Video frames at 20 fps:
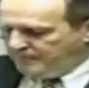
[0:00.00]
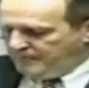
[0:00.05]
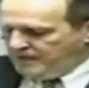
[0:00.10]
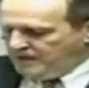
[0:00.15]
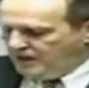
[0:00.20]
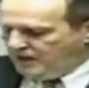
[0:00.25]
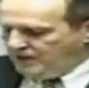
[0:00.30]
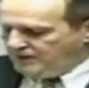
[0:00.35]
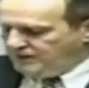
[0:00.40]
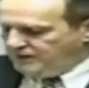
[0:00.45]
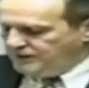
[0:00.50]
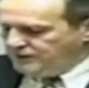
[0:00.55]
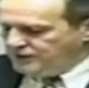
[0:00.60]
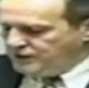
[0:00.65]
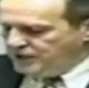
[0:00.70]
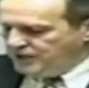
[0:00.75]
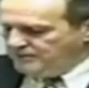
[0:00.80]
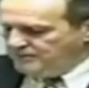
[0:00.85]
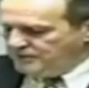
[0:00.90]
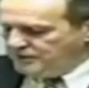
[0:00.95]
The author,
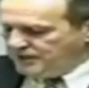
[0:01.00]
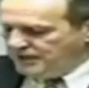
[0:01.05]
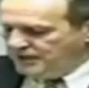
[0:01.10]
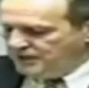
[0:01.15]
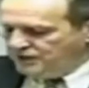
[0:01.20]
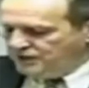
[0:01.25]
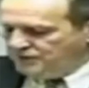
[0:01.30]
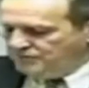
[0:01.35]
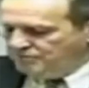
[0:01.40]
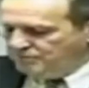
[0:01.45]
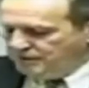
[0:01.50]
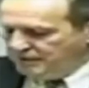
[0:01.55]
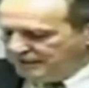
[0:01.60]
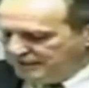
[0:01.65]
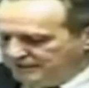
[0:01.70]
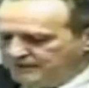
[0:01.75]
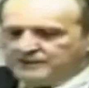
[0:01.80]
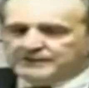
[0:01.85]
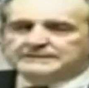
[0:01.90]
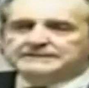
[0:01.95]
James H.
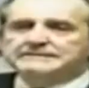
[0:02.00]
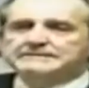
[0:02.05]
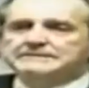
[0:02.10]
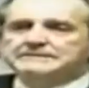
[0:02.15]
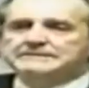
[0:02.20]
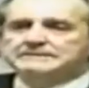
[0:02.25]
Billington,